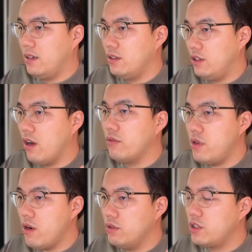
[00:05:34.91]
your
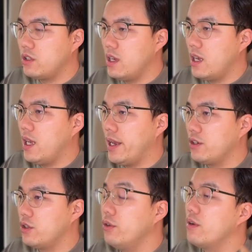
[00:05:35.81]
notes
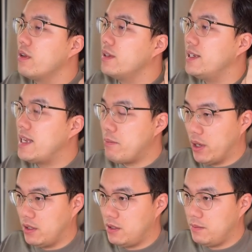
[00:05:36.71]
into
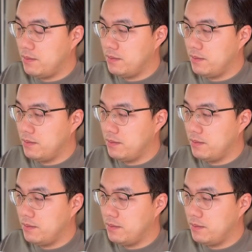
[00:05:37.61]
numbers.